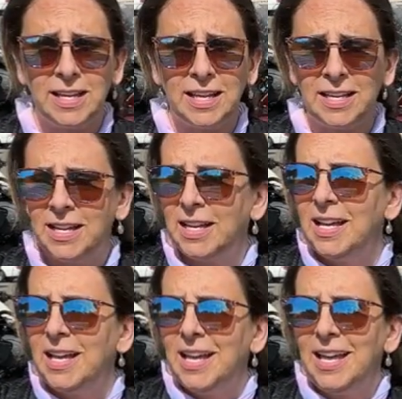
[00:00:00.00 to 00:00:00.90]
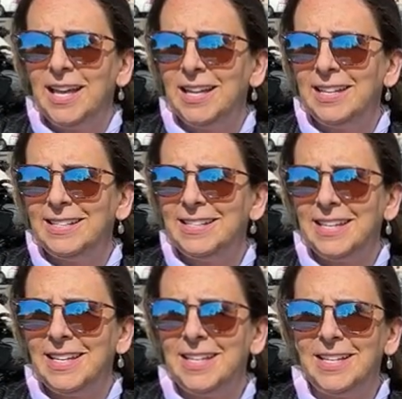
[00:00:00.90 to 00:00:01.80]
again. And
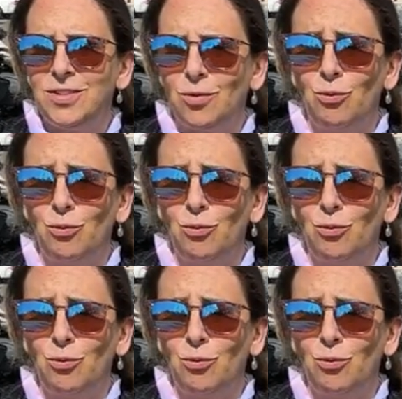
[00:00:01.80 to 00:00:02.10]
it is